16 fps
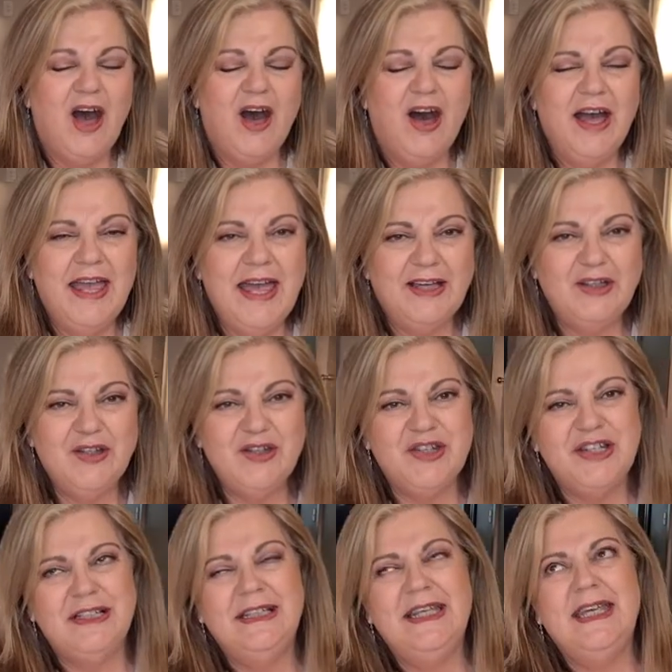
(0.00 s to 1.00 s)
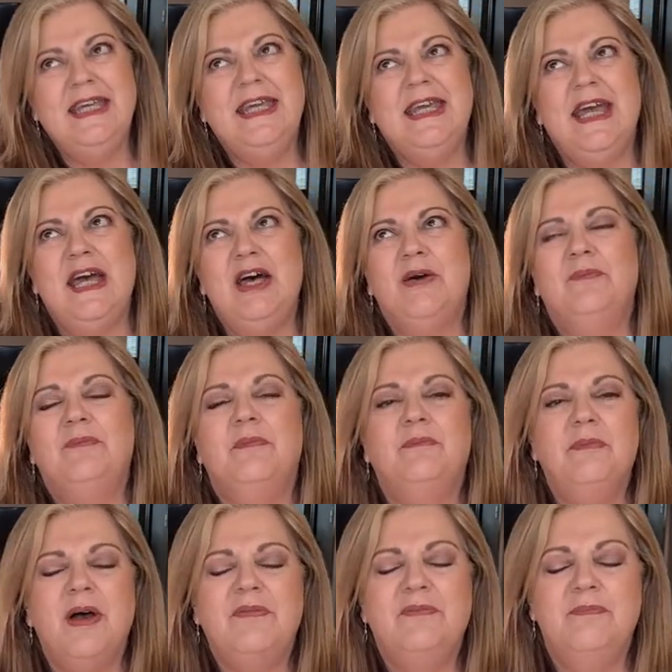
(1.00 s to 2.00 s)
I actually, um,
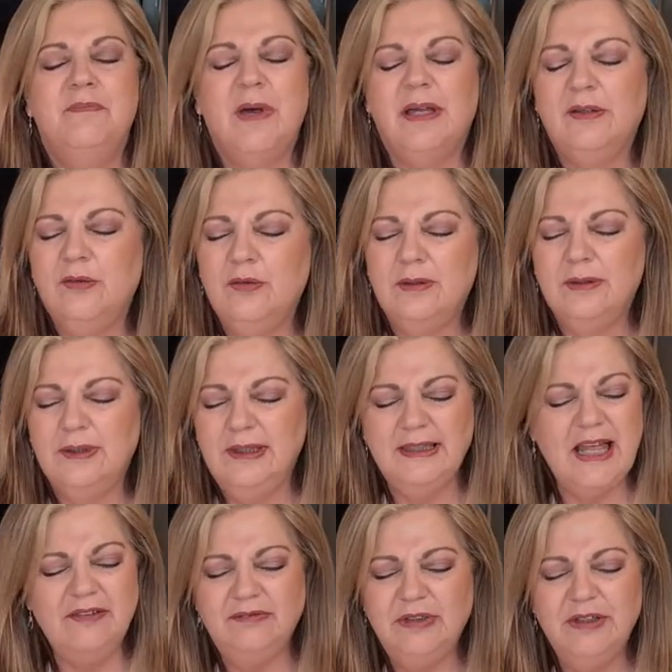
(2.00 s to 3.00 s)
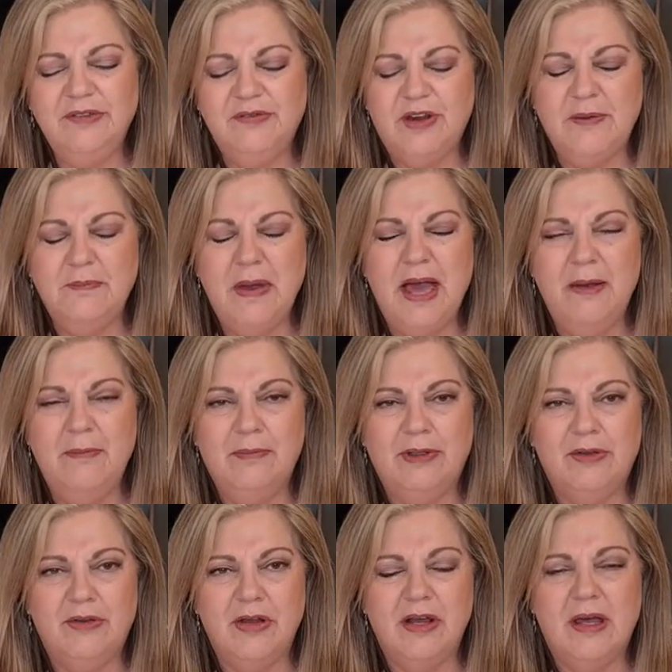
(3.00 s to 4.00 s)
my, my lovely friend
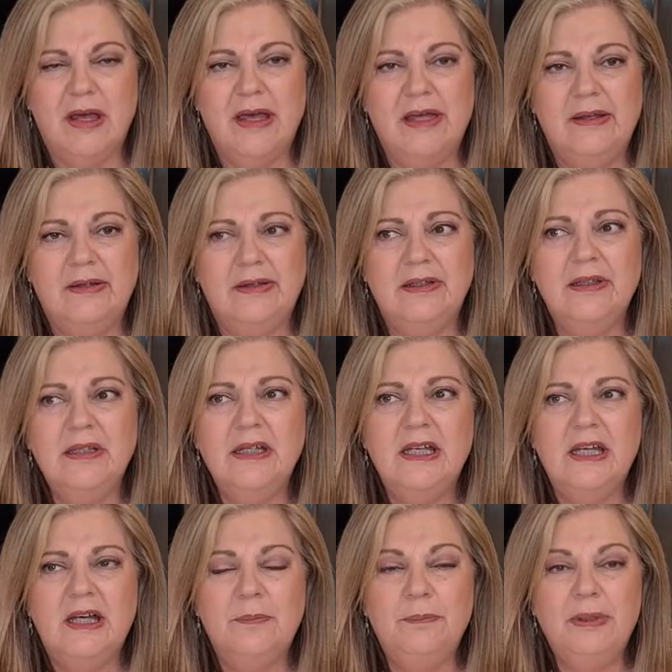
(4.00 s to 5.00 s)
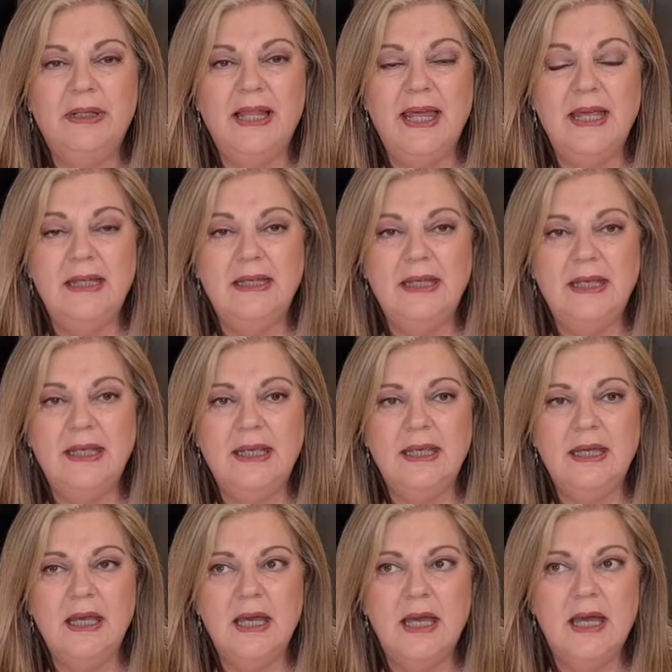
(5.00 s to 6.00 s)
Pamela and I are, are
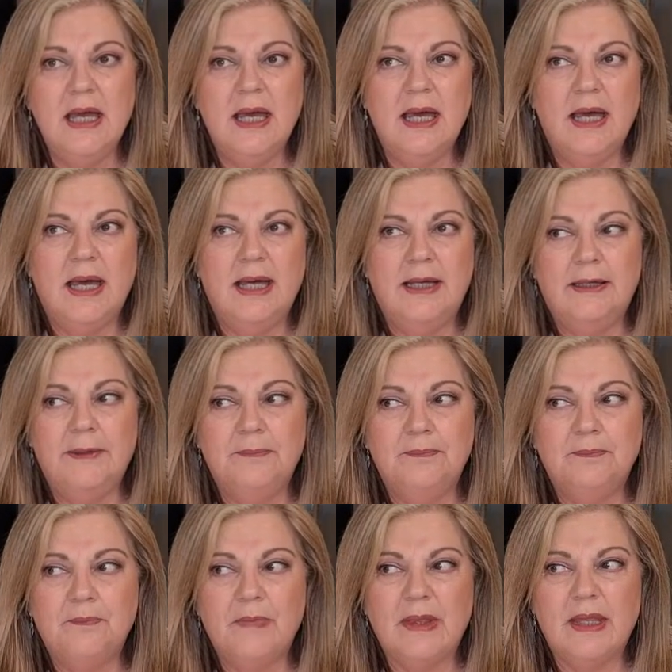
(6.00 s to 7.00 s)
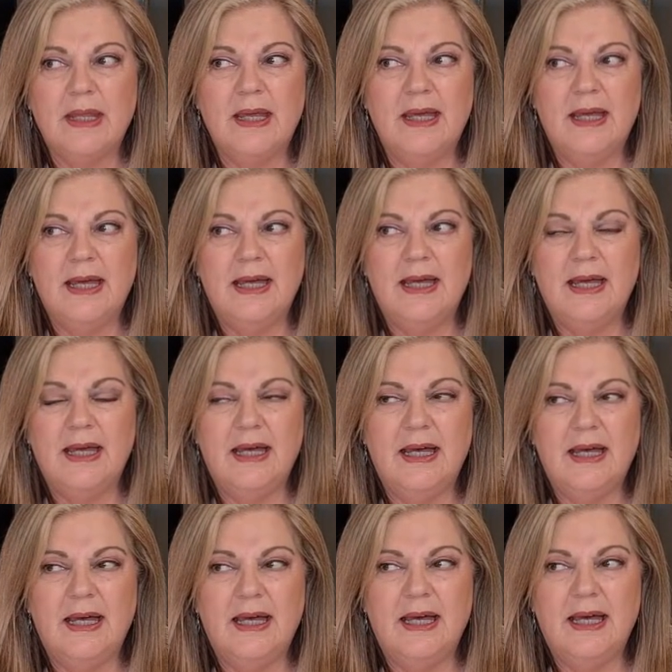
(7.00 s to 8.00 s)
planning um,
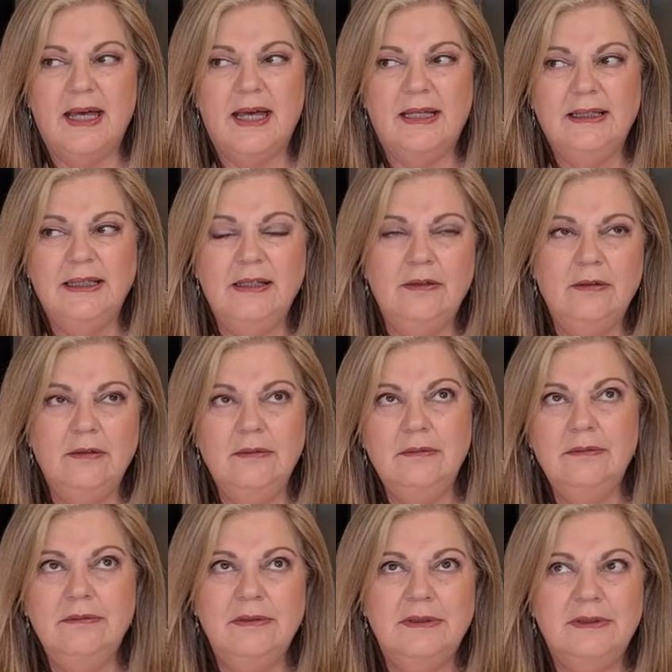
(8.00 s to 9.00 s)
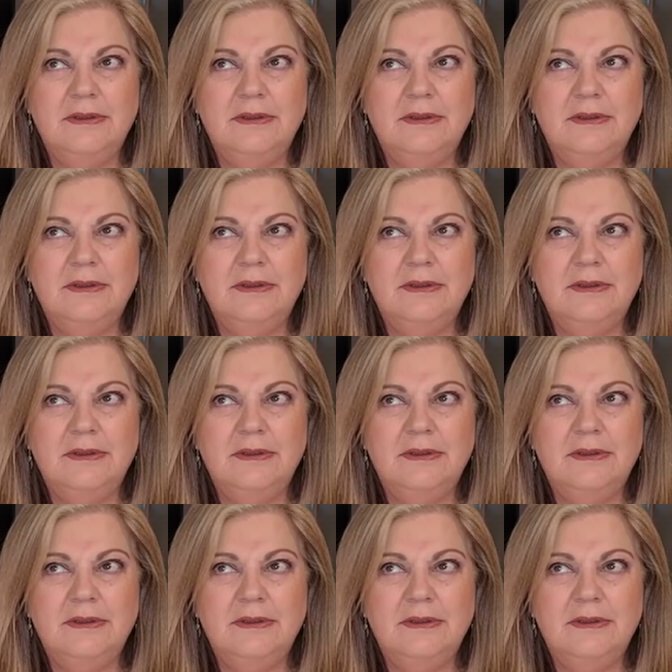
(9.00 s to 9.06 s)
a little